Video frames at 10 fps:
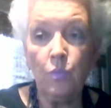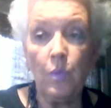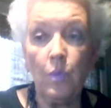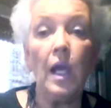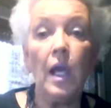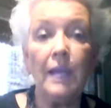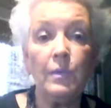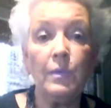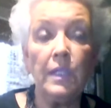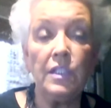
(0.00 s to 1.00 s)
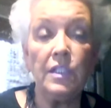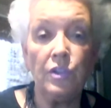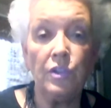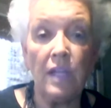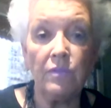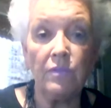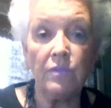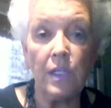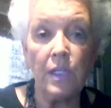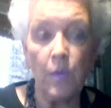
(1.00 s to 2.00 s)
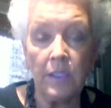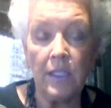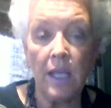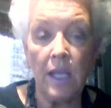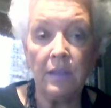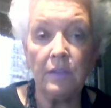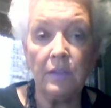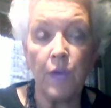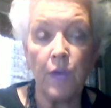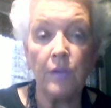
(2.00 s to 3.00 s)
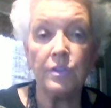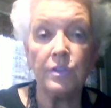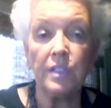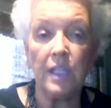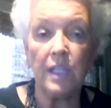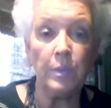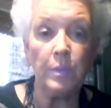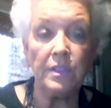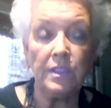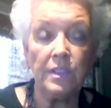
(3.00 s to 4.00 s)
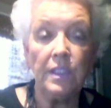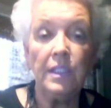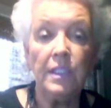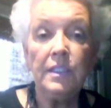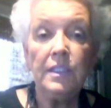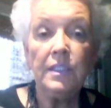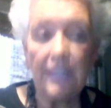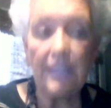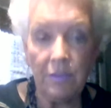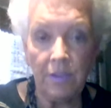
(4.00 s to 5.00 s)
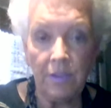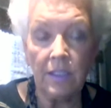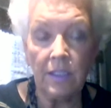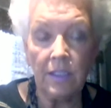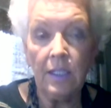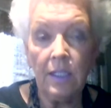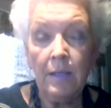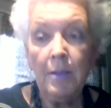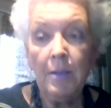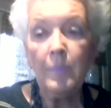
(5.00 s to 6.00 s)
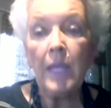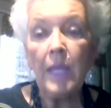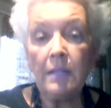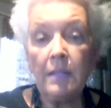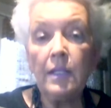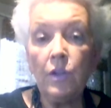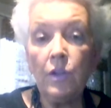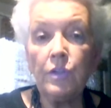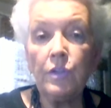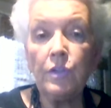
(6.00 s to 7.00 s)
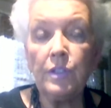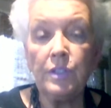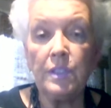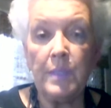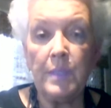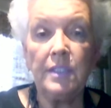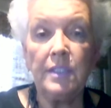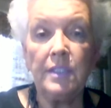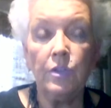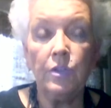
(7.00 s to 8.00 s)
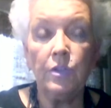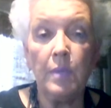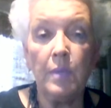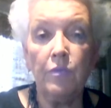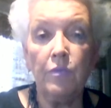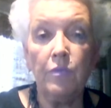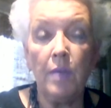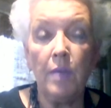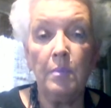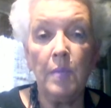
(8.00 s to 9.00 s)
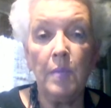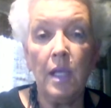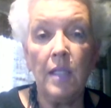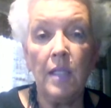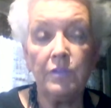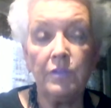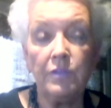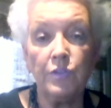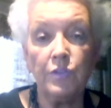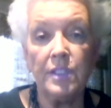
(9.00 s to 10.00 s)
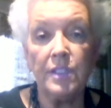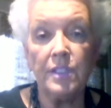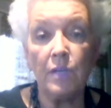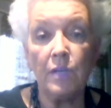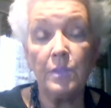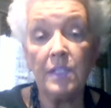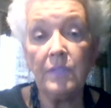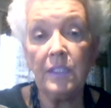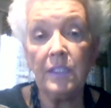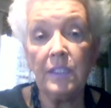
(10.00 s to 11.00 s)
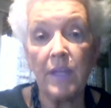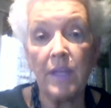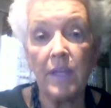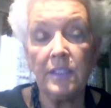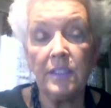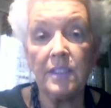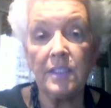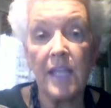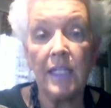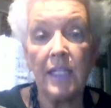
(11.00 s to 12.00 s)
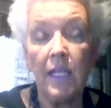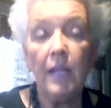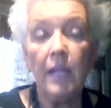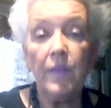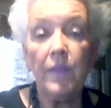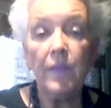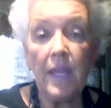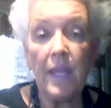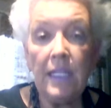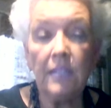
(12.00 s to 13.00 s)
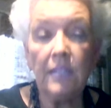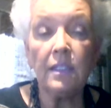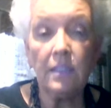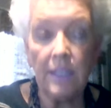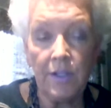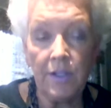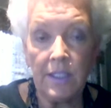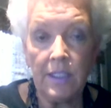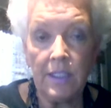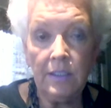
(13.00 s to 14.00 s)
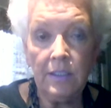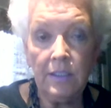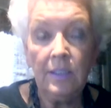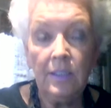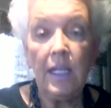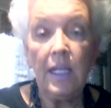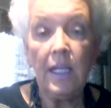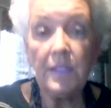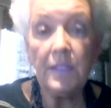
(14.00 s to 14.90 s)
I think we need to do that very quickly. I think the tracker is going to help us significantly. And I think also there's a demand signal coming from a lot of countries that are receiving these vaccines, that they need the clarity and the